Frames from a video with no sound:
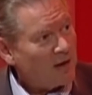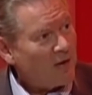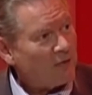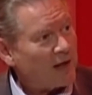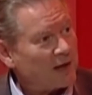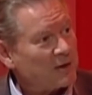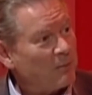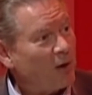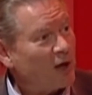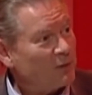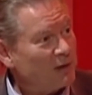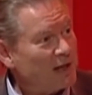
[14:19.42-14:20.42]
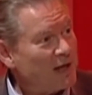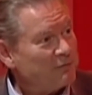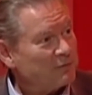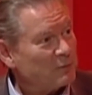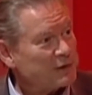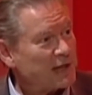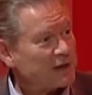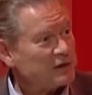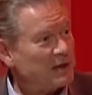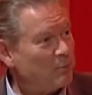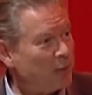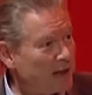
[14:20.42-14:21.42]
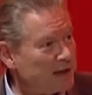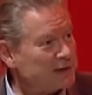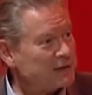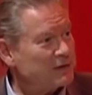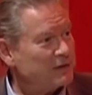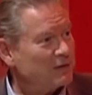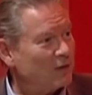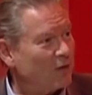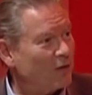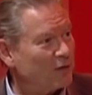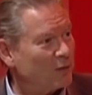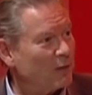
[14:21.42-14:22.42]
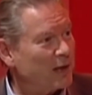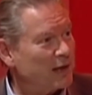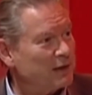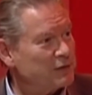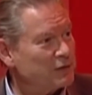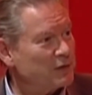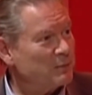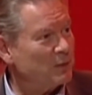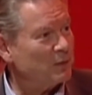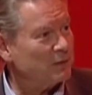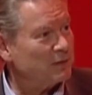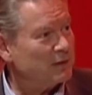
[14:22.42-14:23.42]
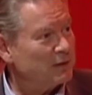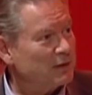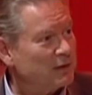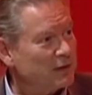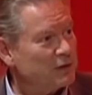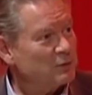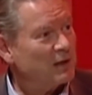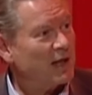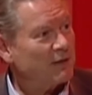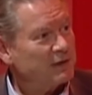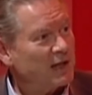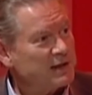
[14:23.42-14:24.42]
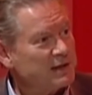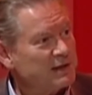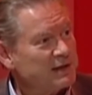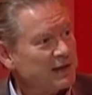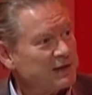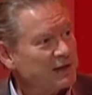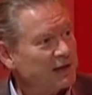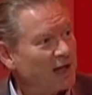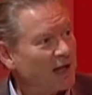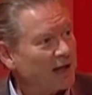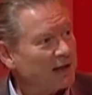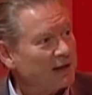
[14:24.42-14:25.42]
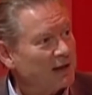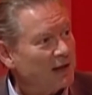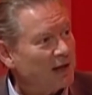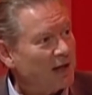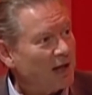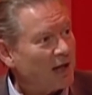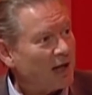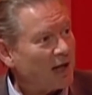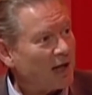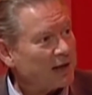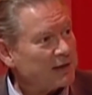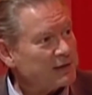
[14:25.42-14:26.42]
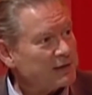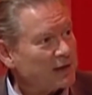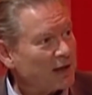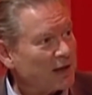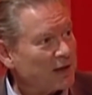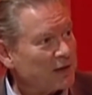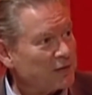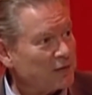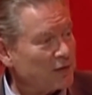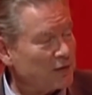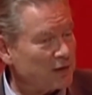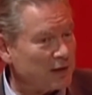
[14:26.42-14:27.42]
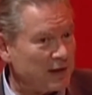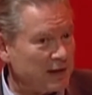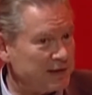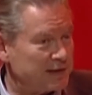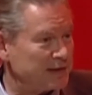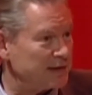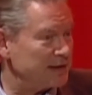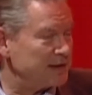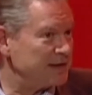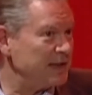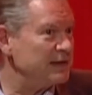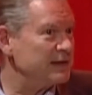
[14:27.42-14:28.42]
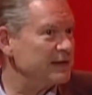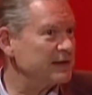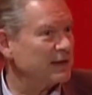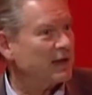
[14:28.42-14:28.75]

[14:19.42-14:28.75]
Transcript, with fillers: that Apollo 11 was actually paced on the way to the moon in July of 1969. And uh, he's since